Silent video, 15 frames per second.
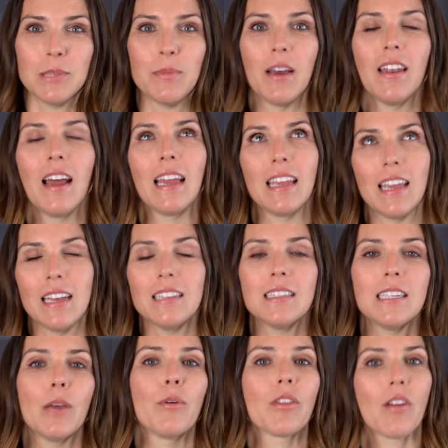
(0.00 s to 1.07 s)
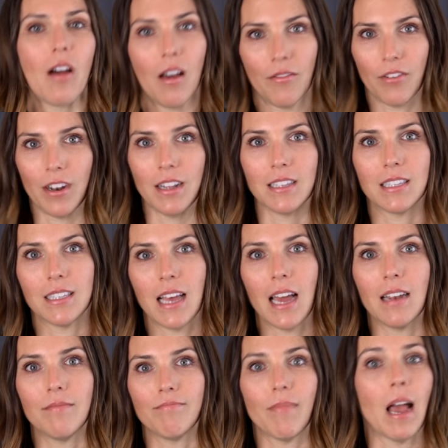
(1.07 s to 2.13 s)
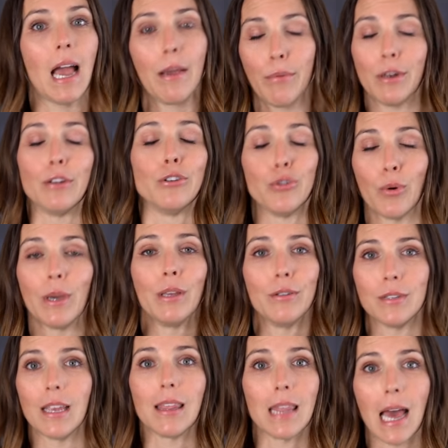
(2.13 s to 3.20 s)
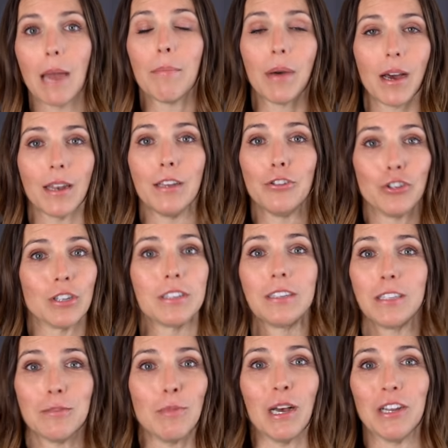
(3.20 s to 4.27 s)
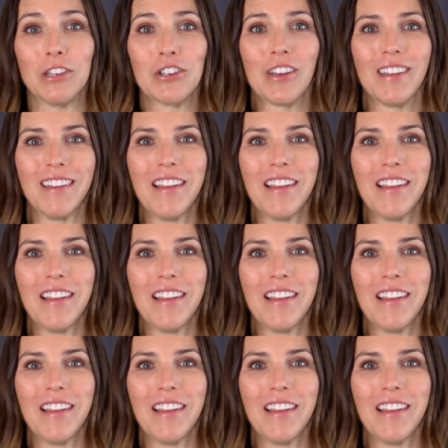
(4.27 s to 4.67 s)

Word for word: but I can say with confidence that I would enjoy using that body just as much.